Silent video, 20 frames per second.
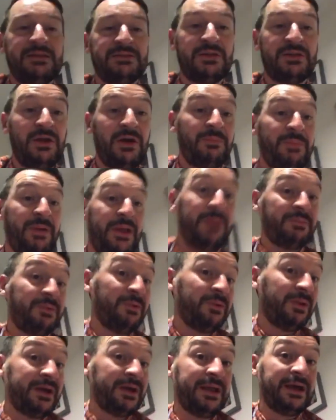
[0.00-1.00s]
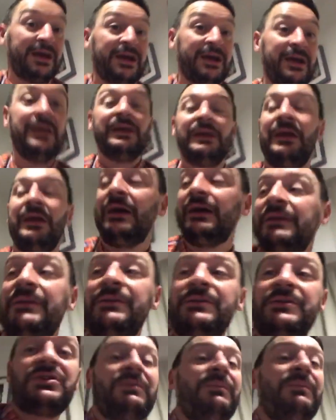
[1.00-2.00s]
There's a lot of people like that,
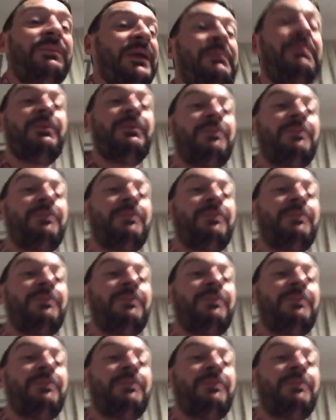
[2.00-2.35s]
and some people